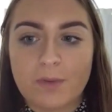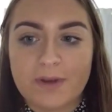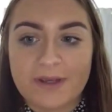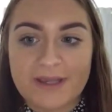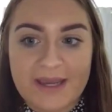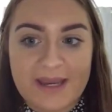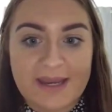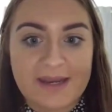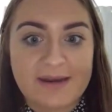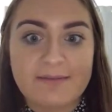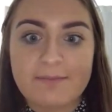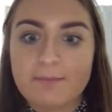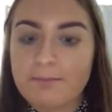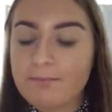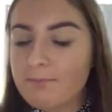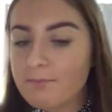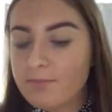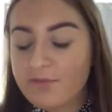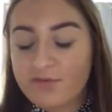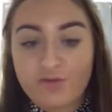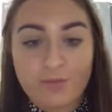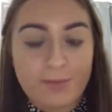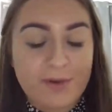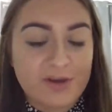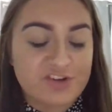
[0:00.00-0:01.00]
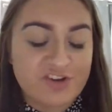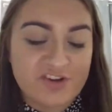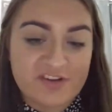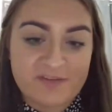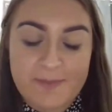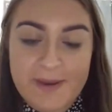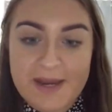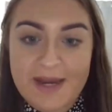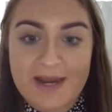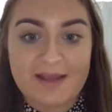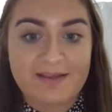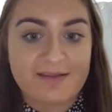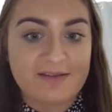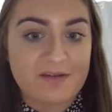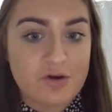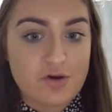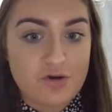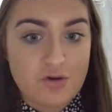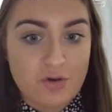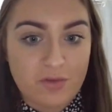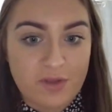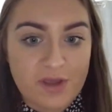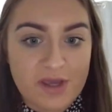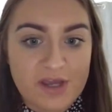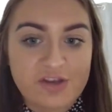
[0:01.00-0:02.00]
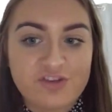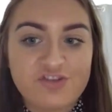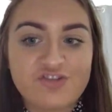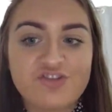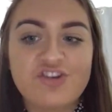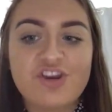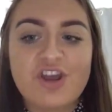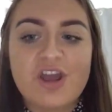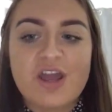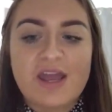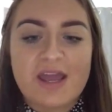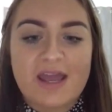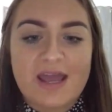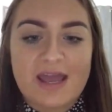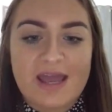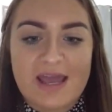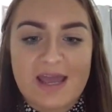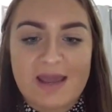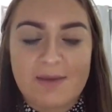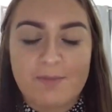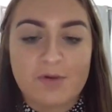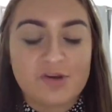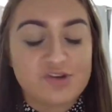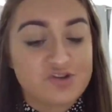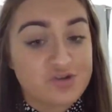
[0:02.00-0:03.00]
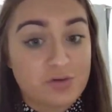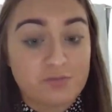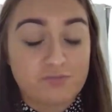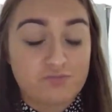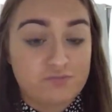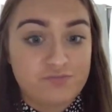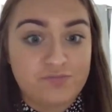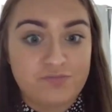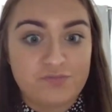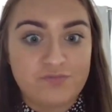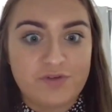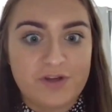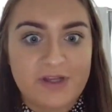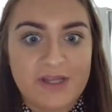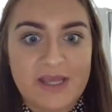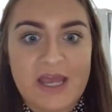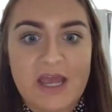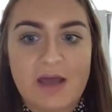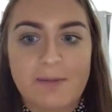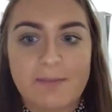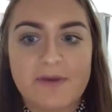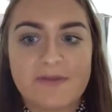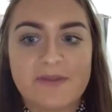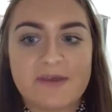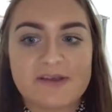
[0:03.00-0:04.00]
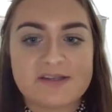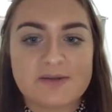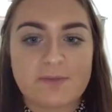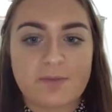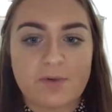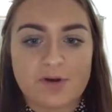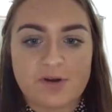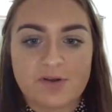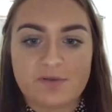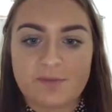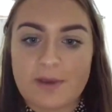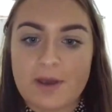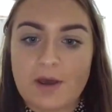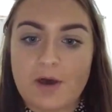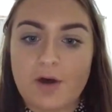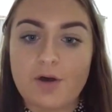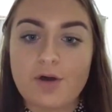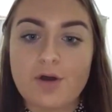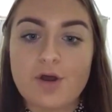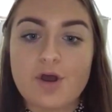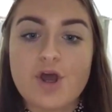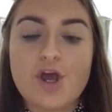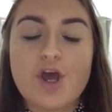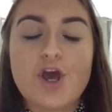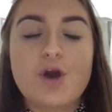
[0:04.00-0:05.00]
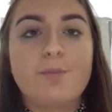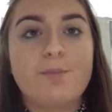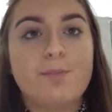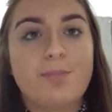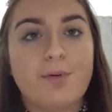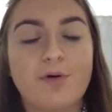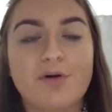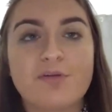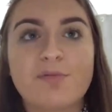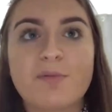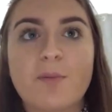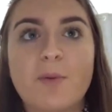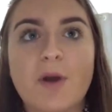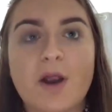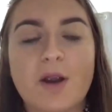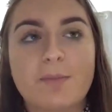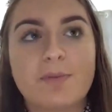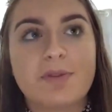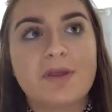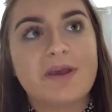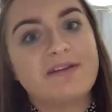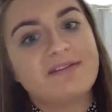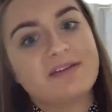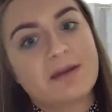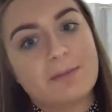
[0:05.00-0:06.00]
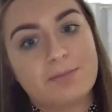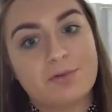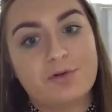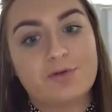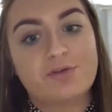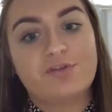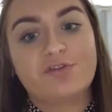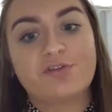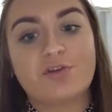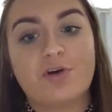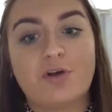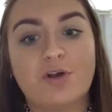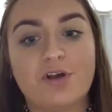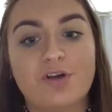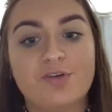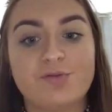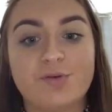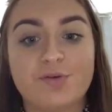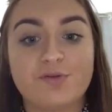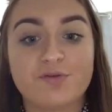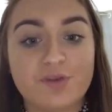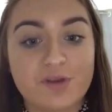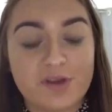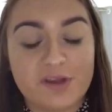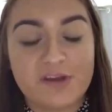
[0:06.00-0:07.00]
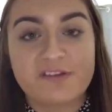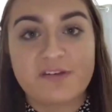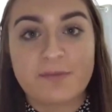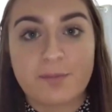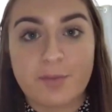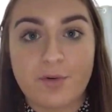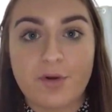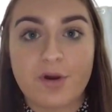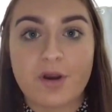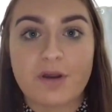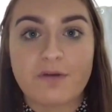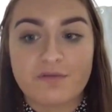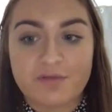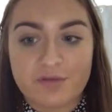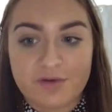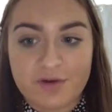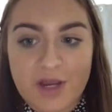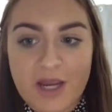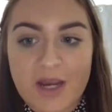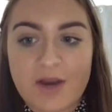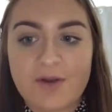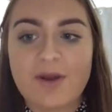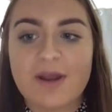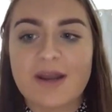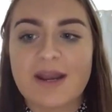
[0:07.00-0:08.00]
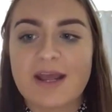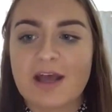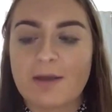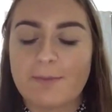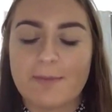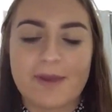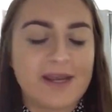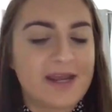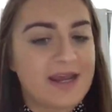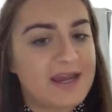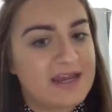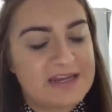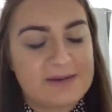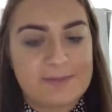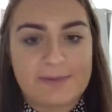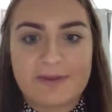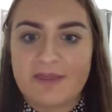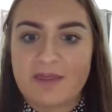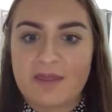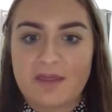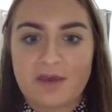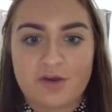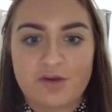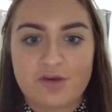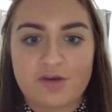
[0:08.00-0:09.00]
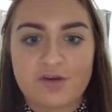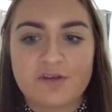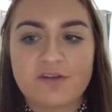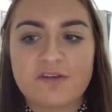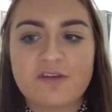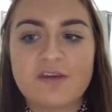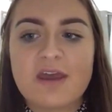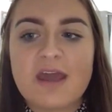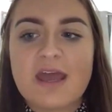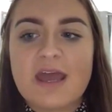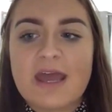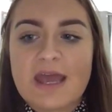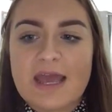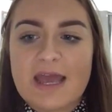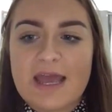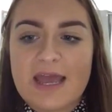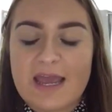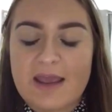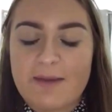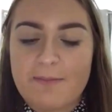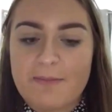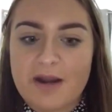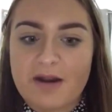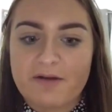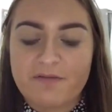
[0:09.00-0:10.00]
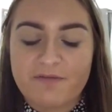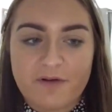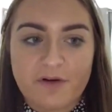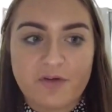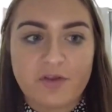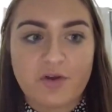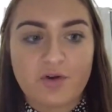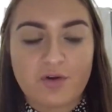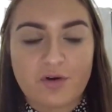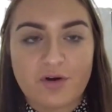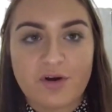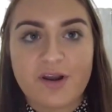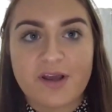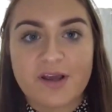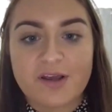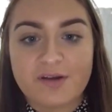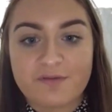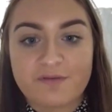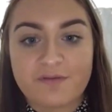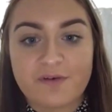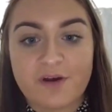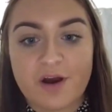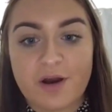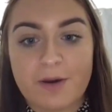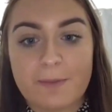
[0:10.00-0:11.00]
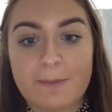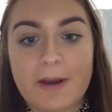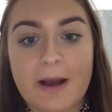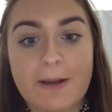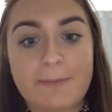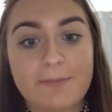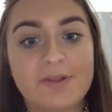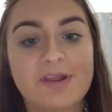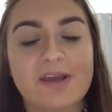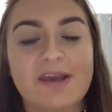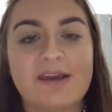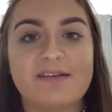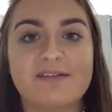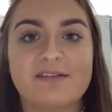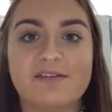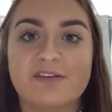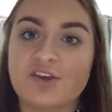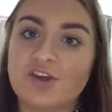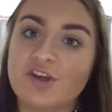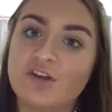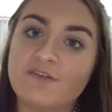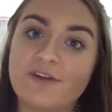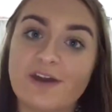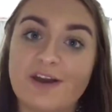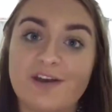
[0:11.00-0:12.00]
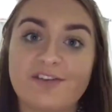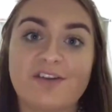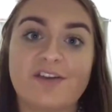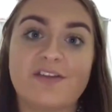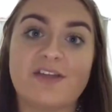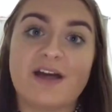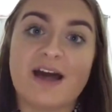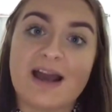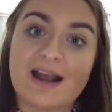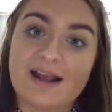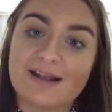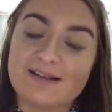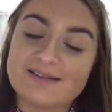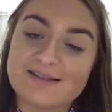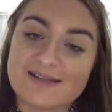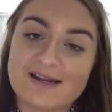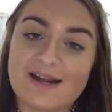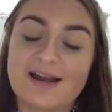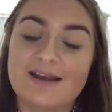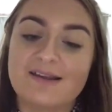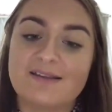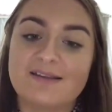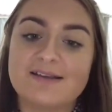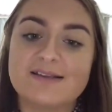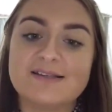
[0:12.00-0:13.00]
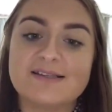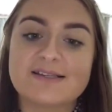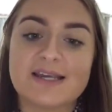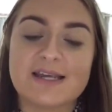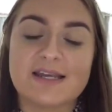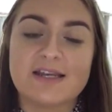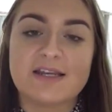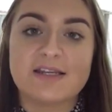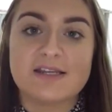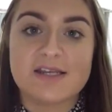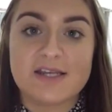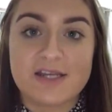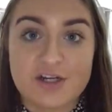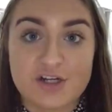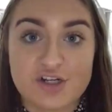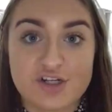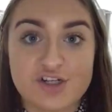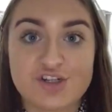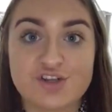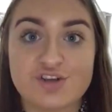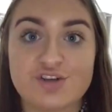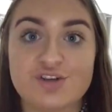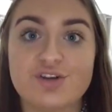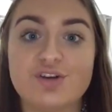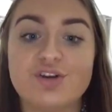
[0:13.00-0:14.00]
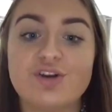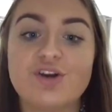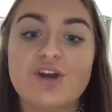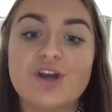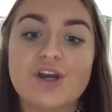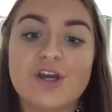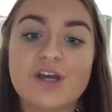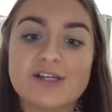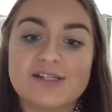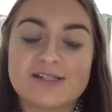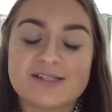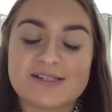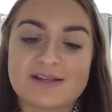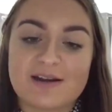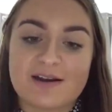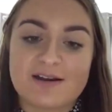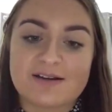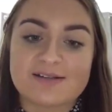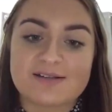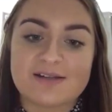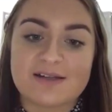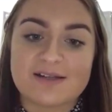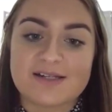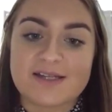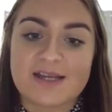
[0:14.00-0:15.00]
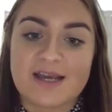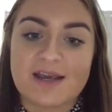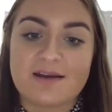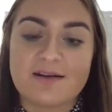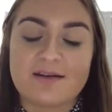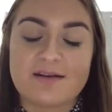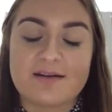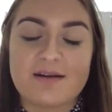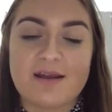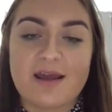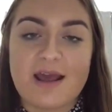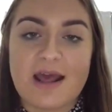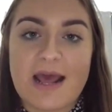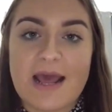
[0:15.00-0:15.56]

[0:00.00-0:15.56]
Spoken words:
gain so much experience and knowledge, which really helped me in this award as well. Both my workplace and Borders College were really supportive throughout and helped me in any way that they could. And I've further gone on to confirm a place at the University of the Highlands and Islands in year two to start studying